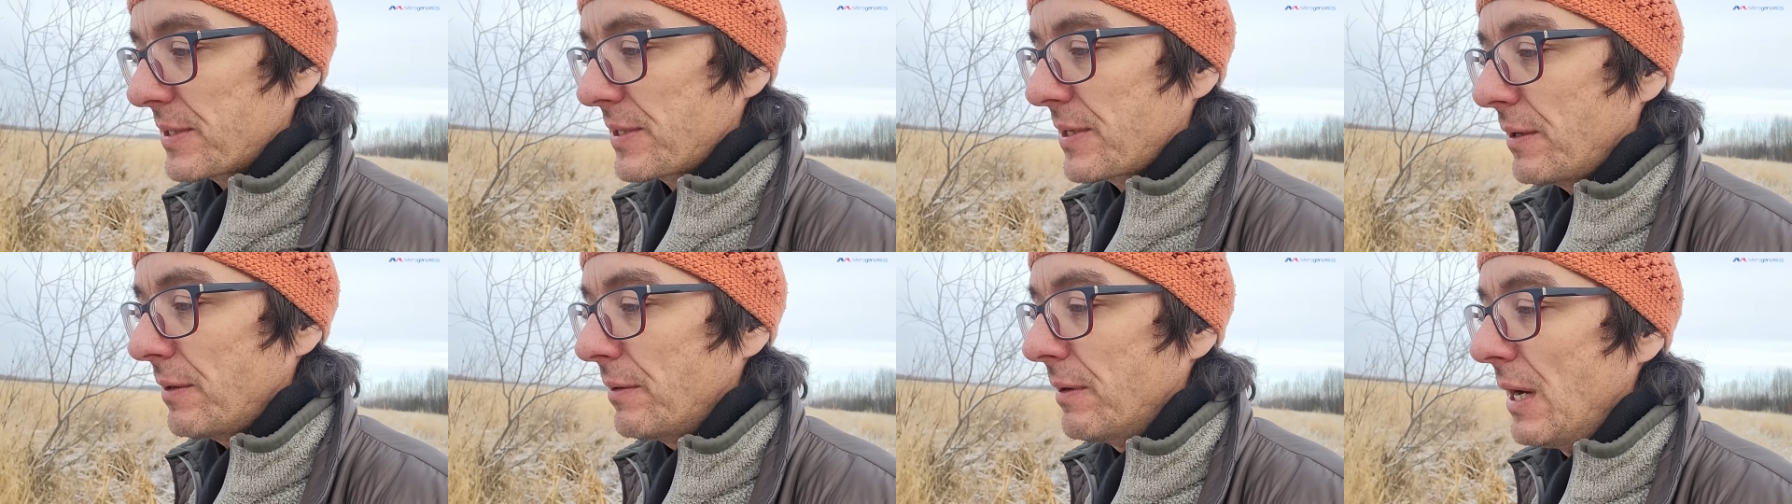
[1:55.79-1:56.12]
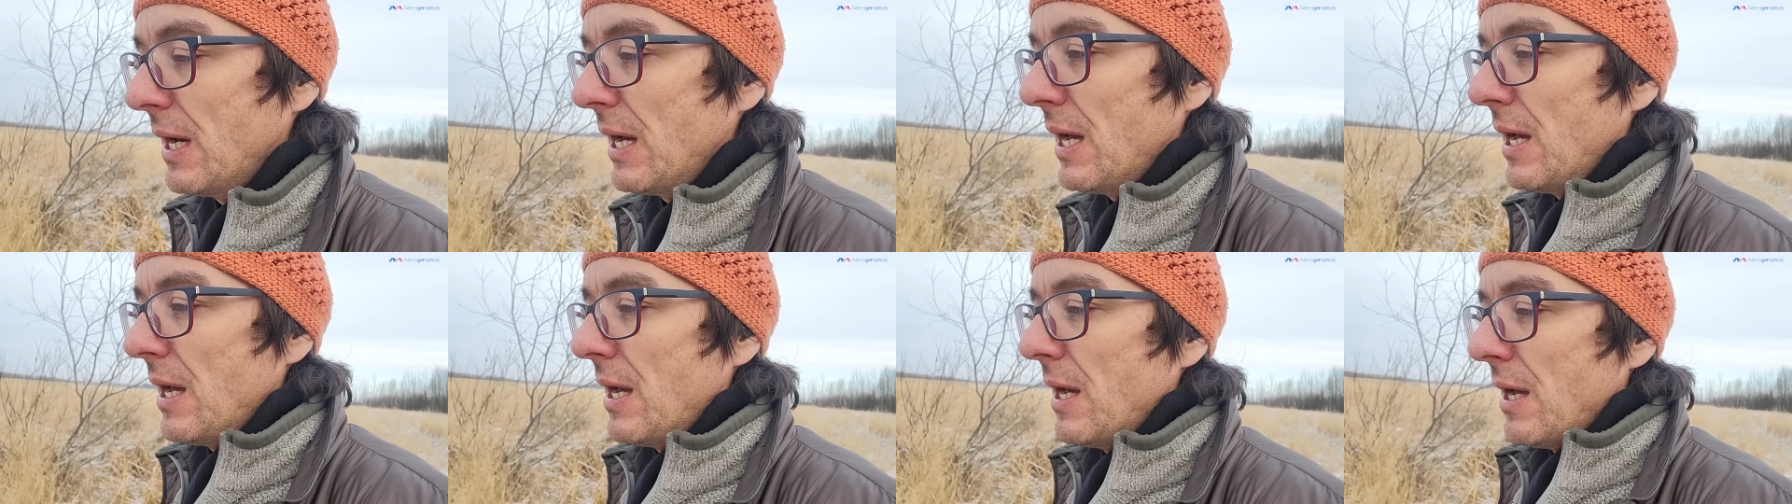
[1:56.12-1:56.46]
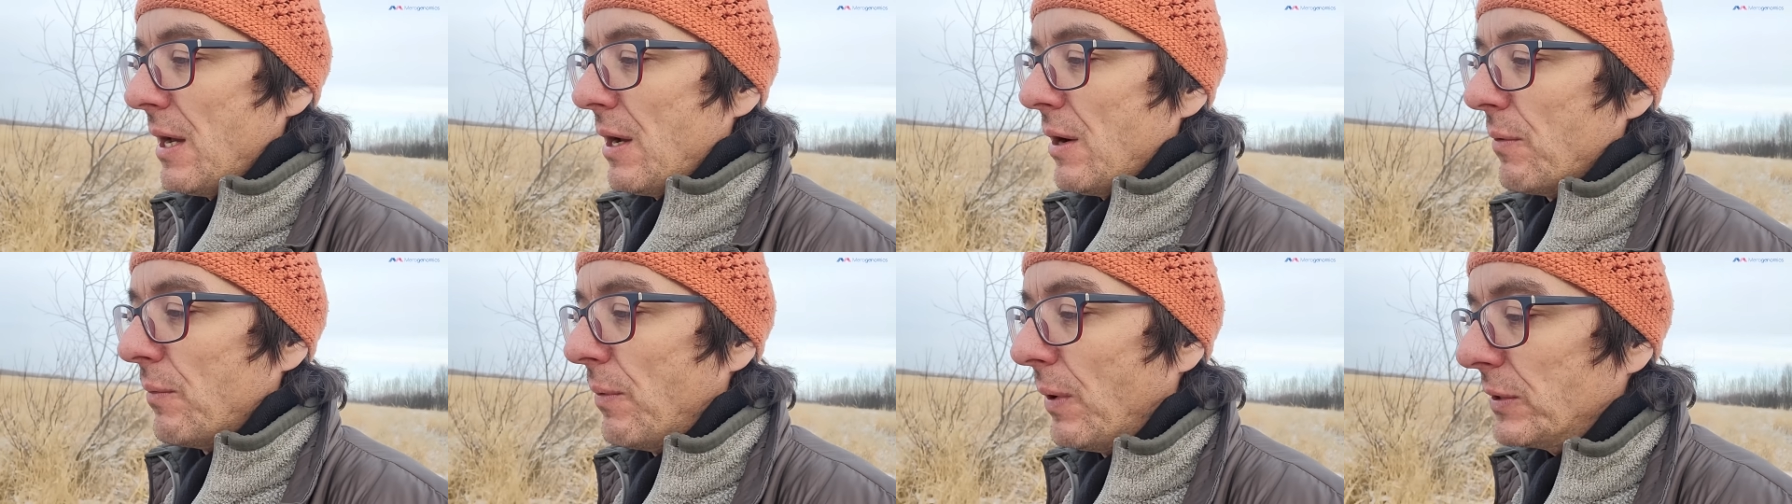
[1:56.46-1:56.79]
So
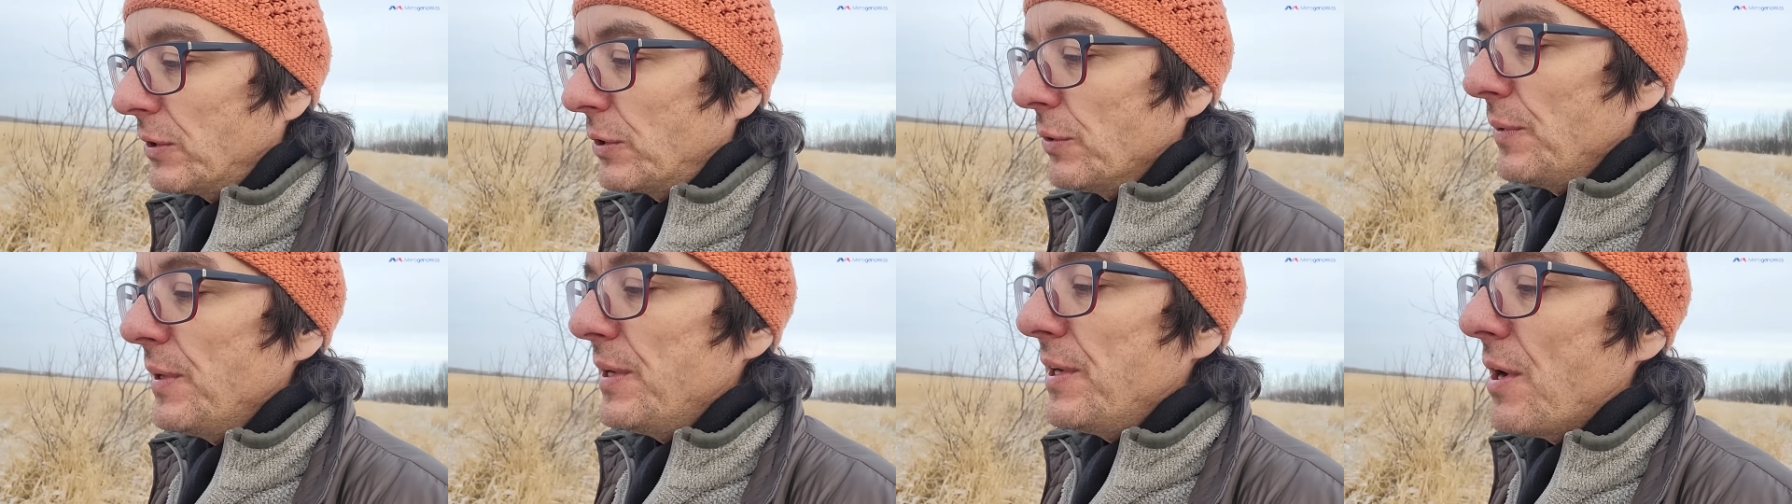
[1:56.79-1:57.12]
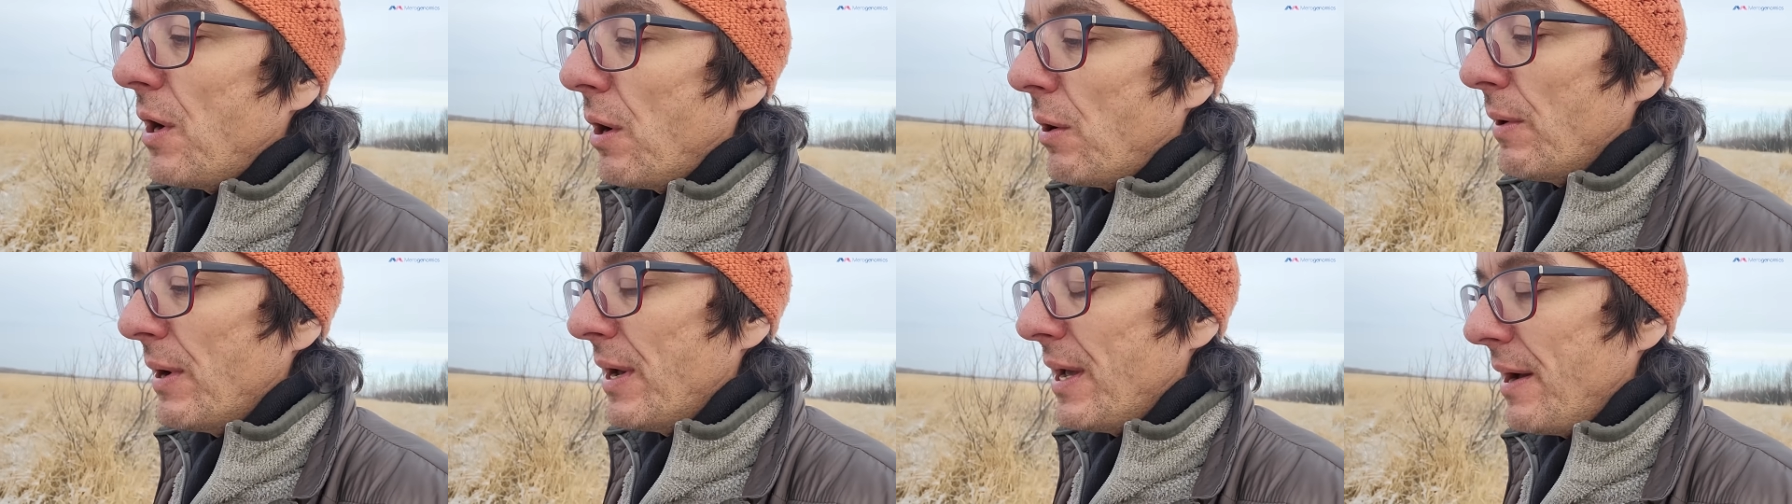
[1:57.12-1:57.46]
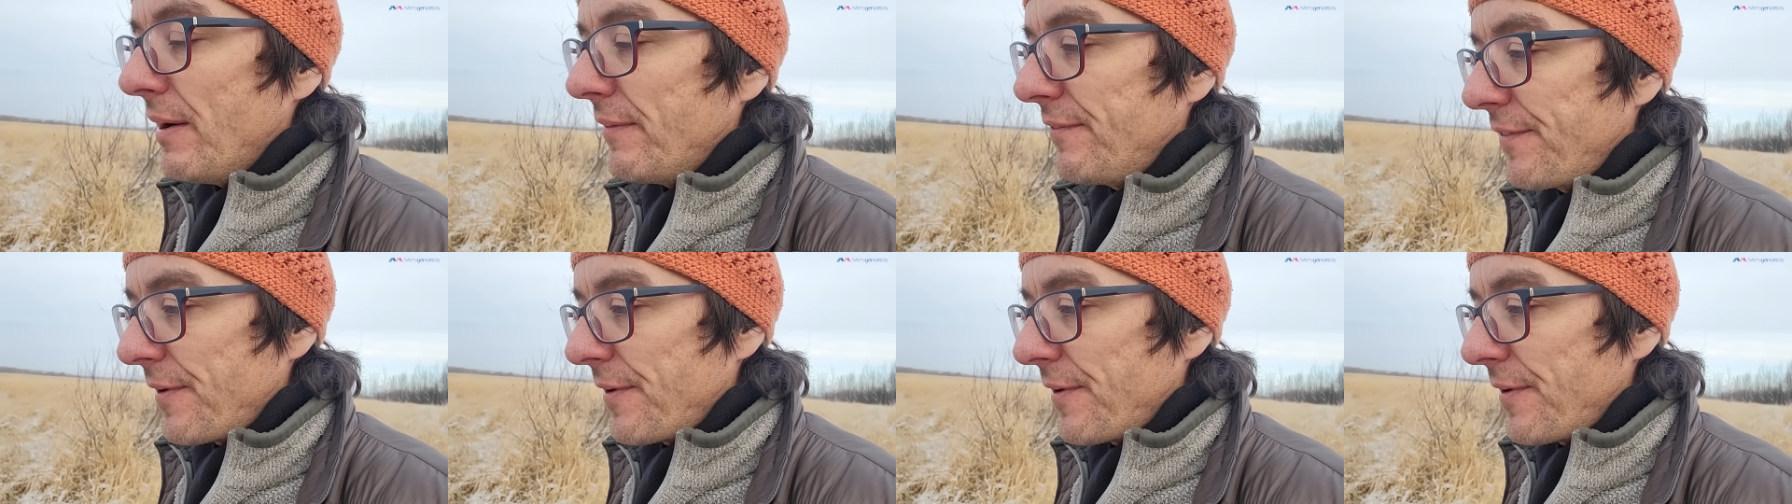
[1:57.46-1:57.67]
what do we know